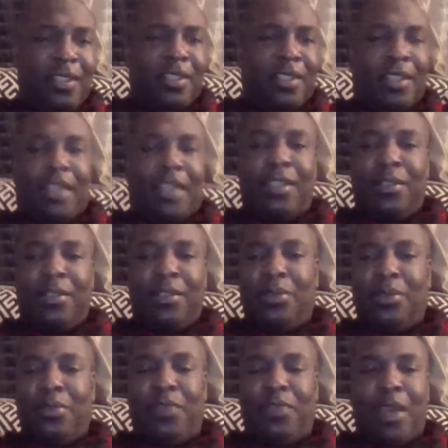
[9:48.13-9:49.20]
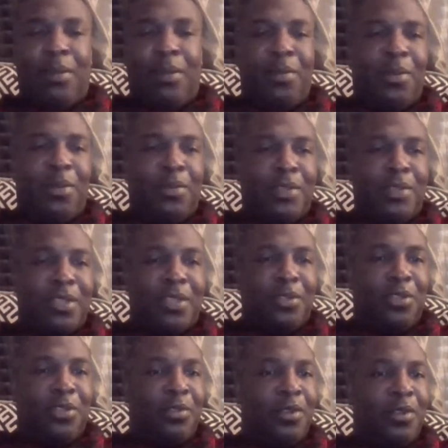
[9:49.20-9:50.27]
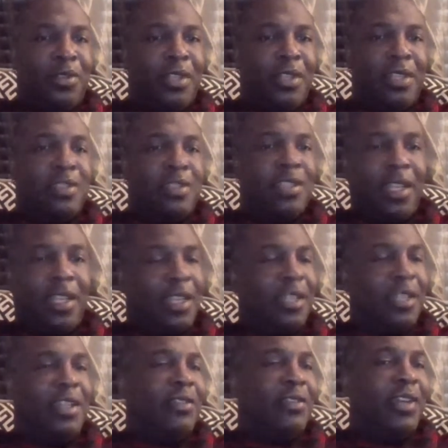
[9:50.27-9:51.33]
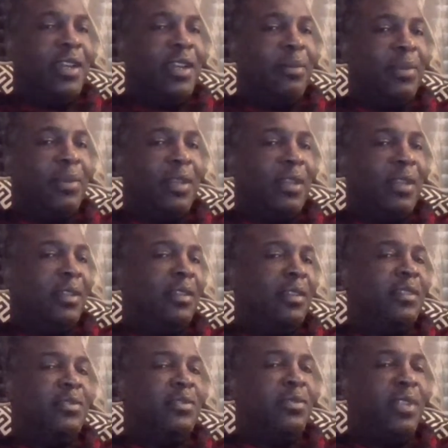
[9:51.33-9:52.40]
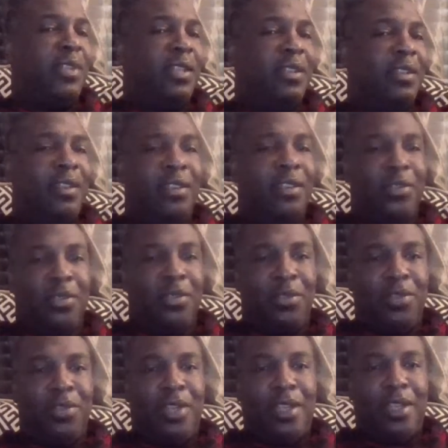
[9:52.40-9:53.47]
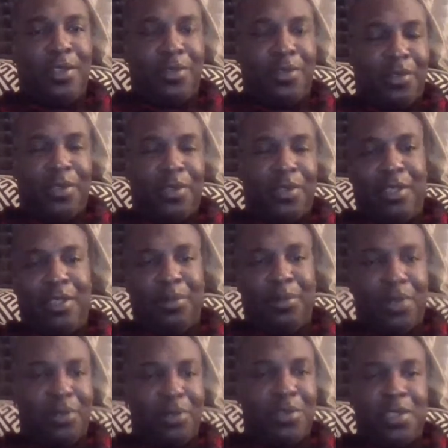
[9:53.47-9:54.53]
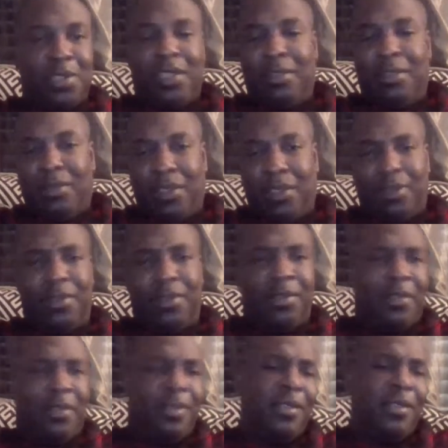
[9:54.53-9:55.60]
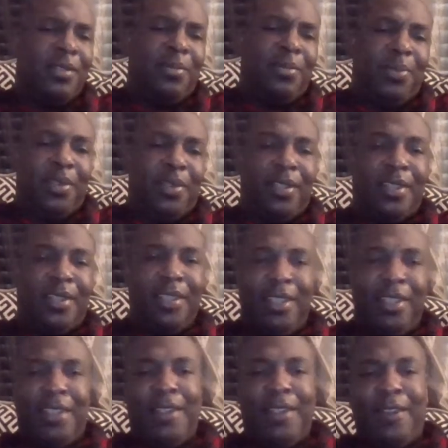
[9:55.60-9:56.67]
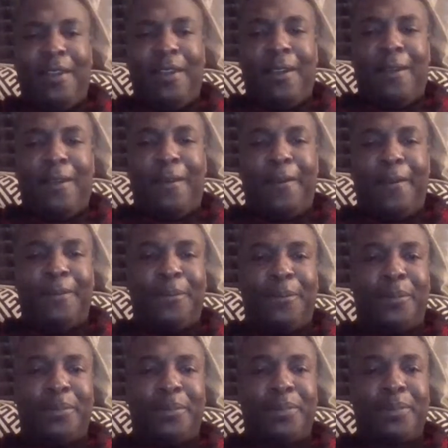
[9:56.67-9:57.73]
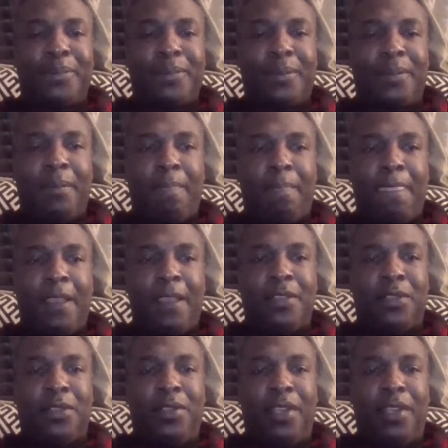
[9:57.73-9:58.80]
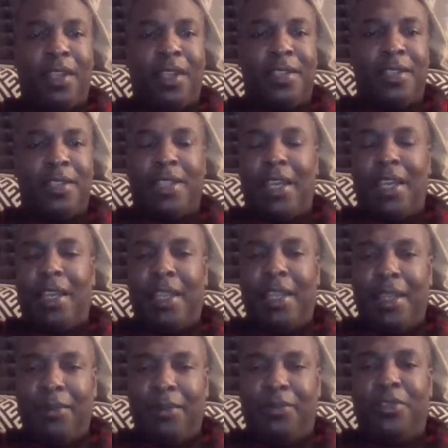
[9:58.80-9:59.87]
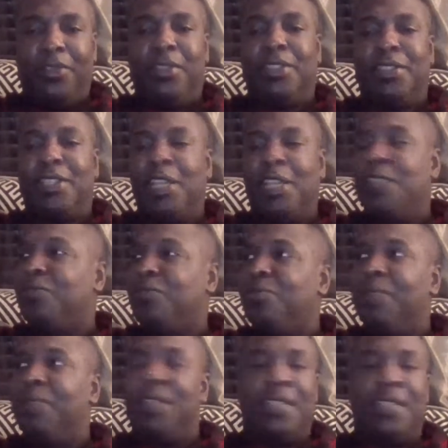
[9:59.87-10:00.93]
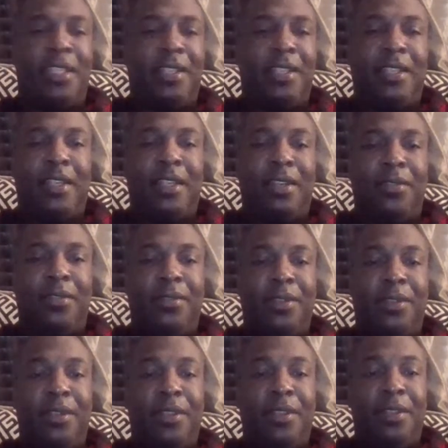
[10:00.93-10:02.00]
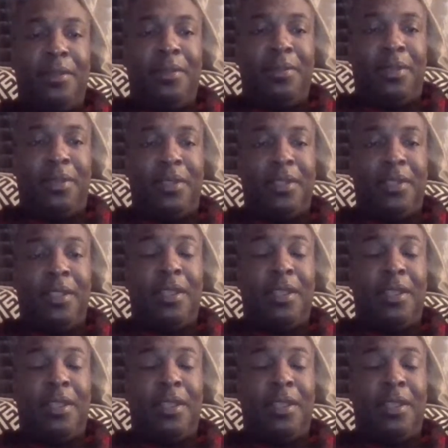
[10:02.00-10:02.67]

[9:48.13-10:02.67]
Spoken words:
like family members, they do you wrong, they just act like it never happened, like there's no healing. You got to go get the bone set, whatever. But you know so yes, I am for the statues being taken down, but